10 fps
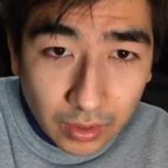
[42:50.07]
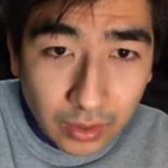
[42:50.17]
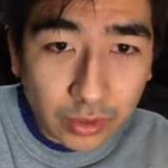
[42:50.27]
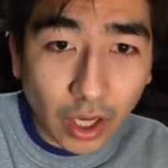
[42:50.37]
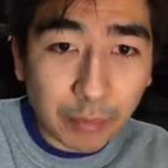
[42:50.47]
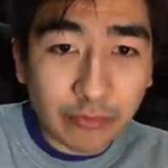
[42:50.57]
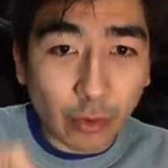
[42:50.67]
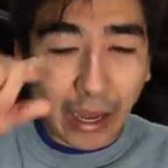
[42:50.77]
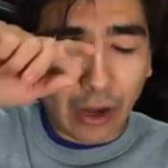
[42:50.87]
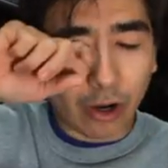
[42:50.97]
Tommy Vu,
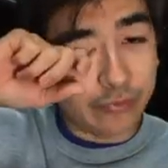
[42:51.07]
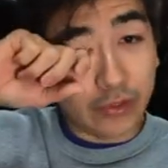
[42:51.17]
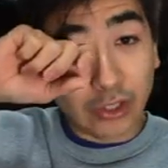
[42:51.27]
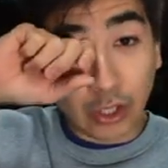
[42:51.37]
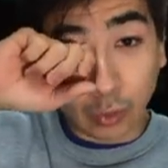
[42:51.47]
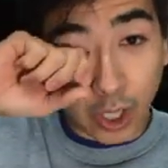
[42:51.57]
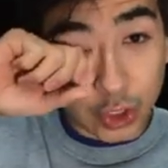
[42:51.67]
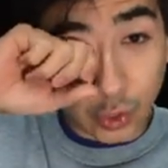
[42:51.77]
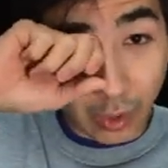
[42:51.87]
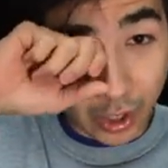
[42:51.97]
how often do you wash
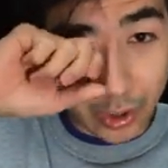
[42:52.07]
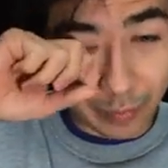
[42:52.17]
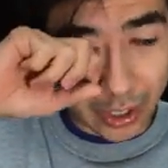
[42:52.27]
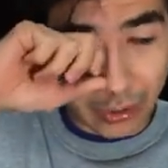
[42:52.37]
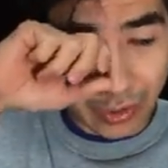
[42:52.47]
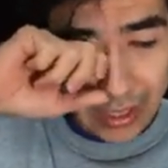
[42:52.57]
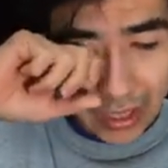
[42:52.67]
your water bottle?